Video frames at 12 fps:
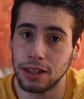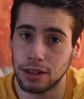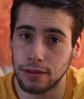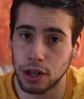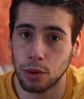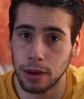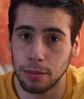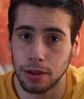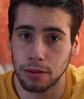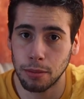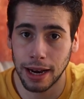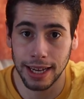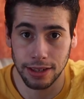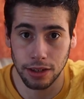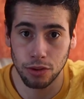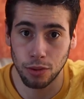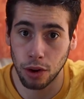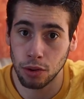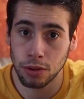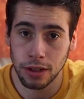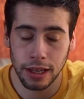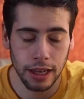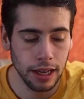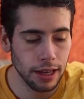piece of equipment plays its
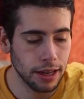role,